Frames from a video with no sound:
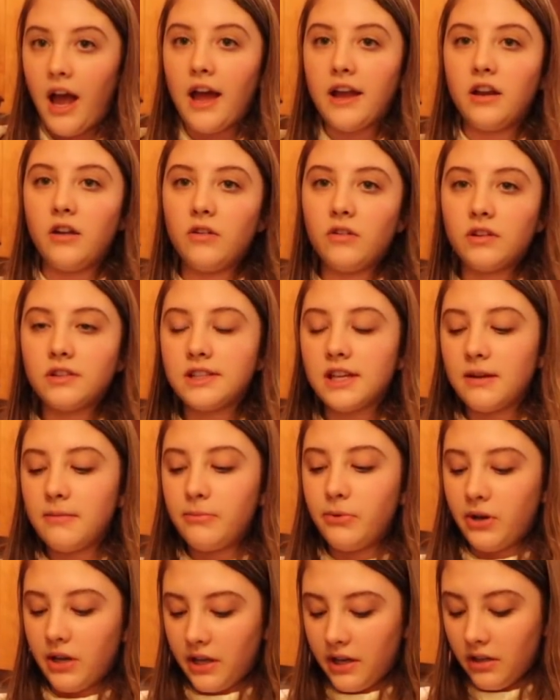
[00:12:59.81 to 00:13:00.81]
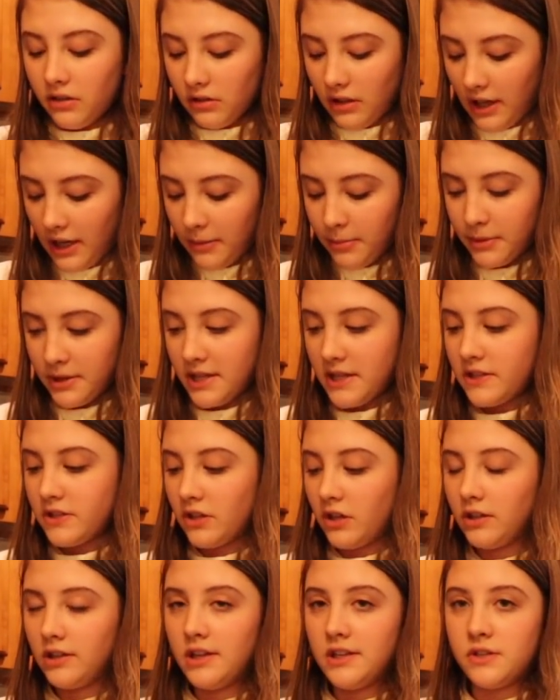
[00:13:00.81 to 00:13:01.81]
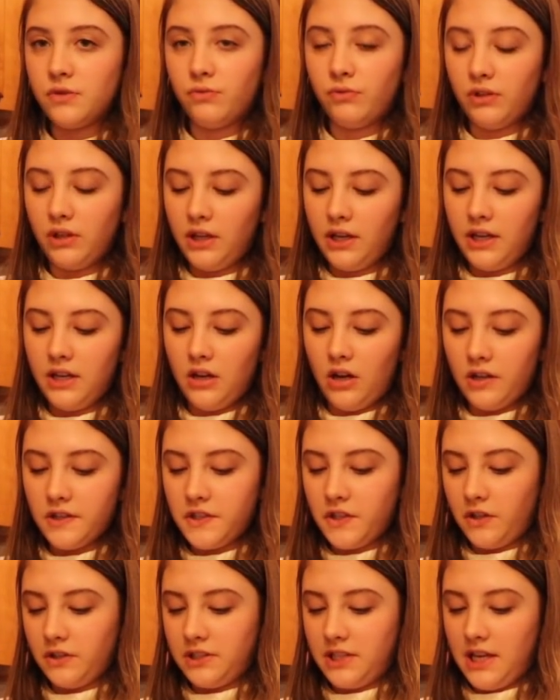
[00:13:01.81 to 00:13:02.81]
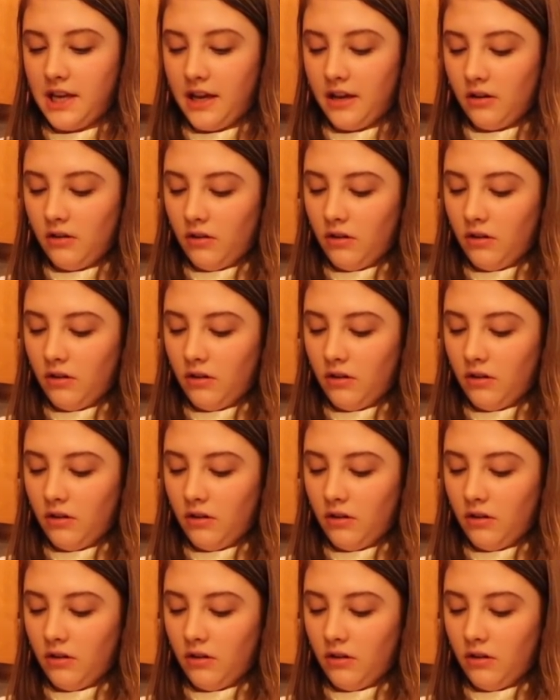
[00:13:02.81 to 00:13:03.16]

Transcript: I know it looks like I'm putting in a lot, but this salt is really not salty at